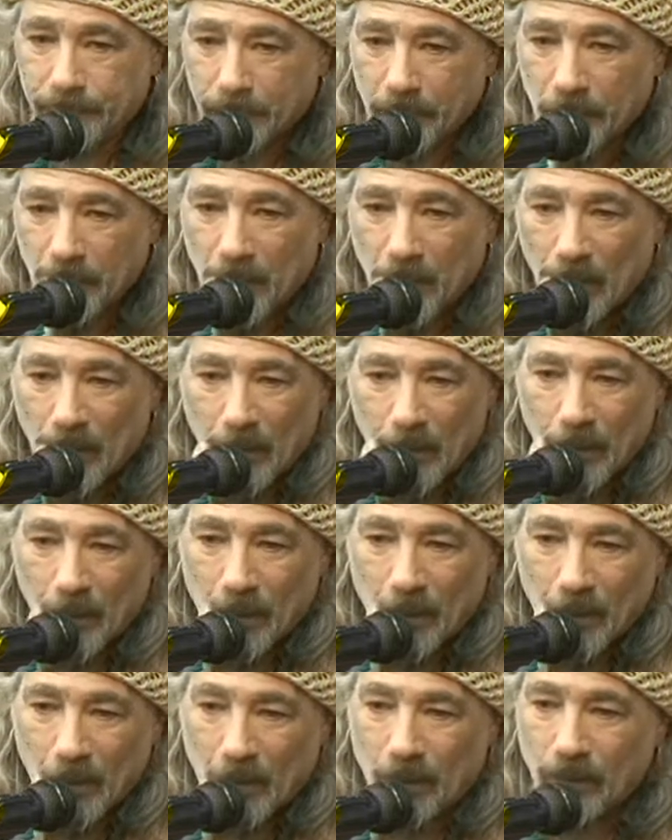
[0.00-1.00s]
You know, you
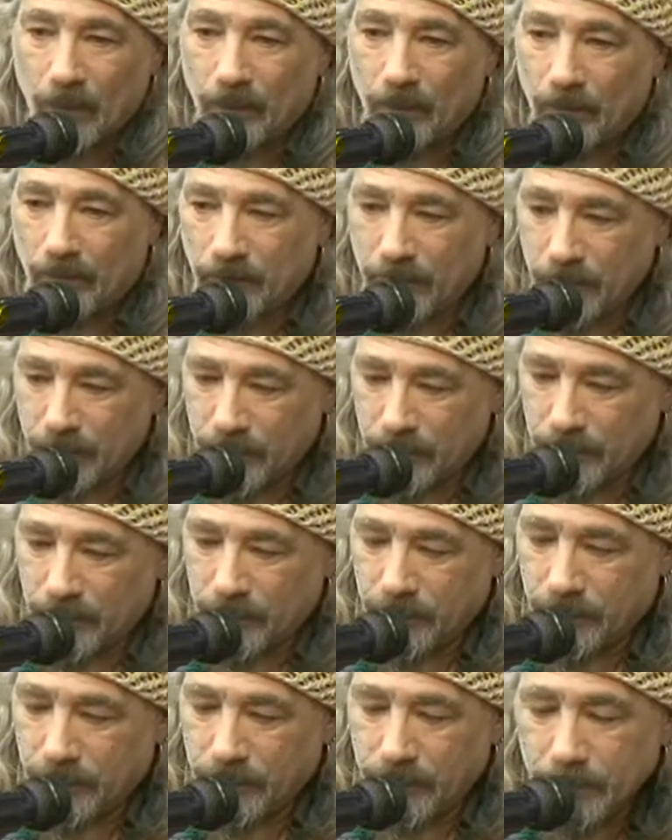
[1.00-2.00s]
you met uh,
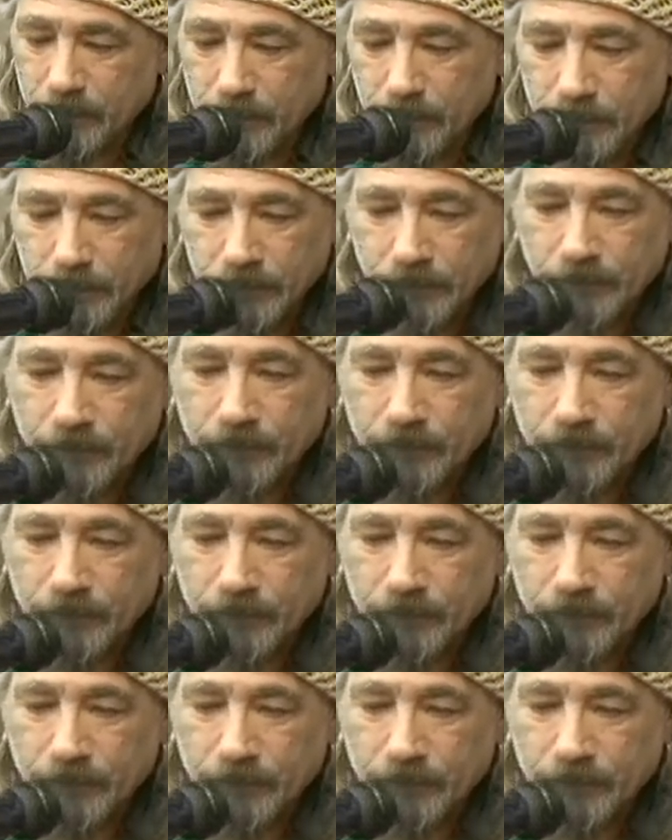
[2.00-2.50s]
like pretty